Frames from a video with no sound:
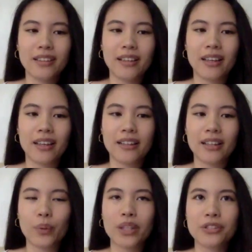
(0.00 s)
And
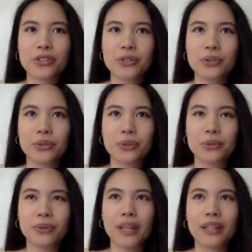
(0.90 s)
I
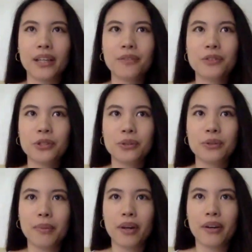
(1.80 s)
left to
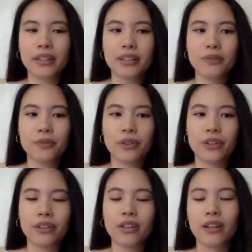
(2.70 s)
America
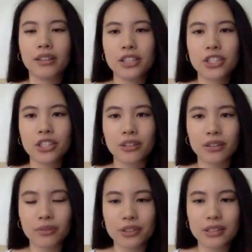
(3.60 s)
for college and
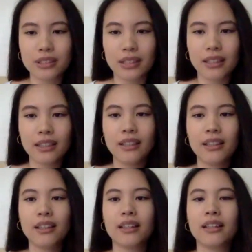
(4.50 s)
university.
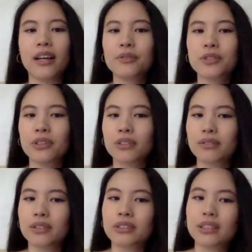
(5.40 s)
And after
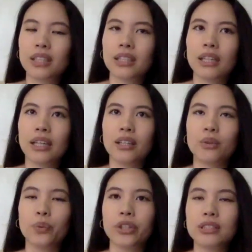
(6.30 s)
university,
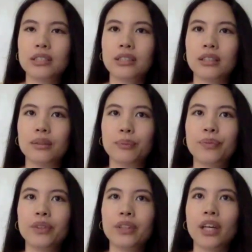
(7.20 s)
I
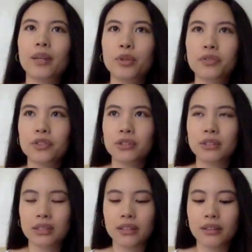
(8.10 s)
moved to
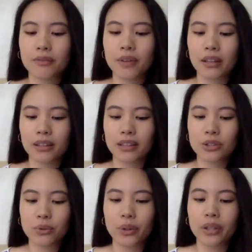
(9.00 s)
Silicon Valley
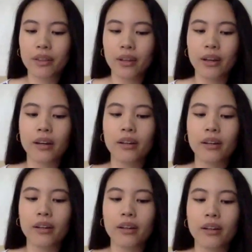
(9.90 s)
to work there
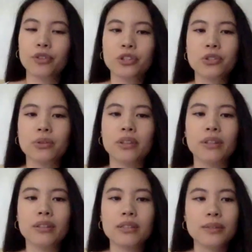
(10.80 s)
for 2
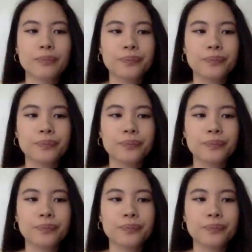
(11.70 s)
years.